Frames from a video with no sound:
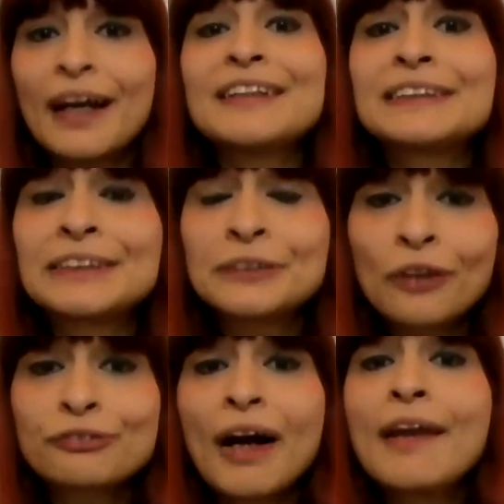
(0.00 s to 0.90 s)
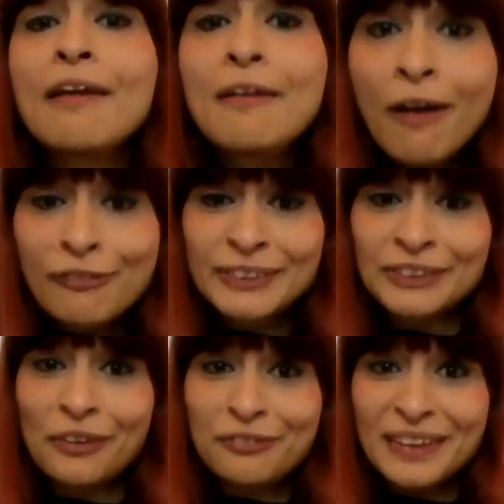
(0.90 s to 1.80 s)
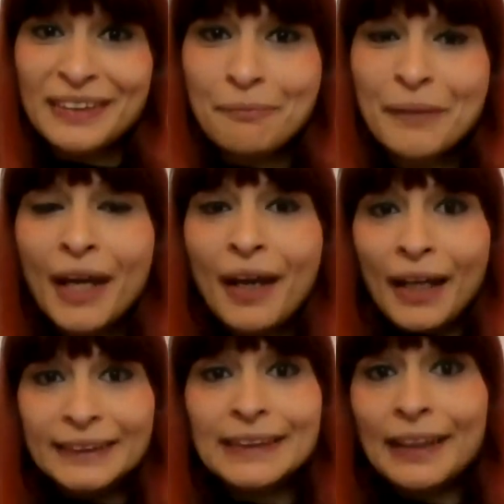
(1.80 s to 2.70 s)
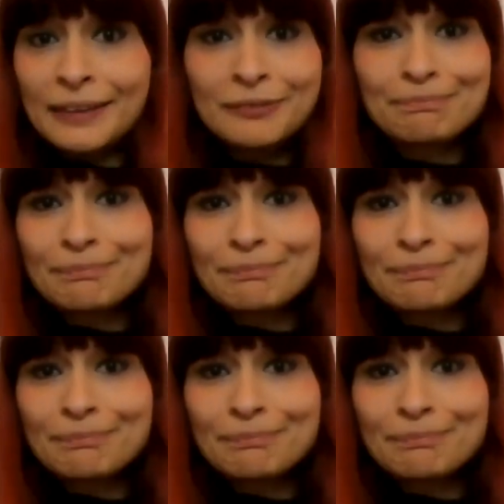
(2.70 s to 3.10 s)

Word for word: i serve i love serving them i say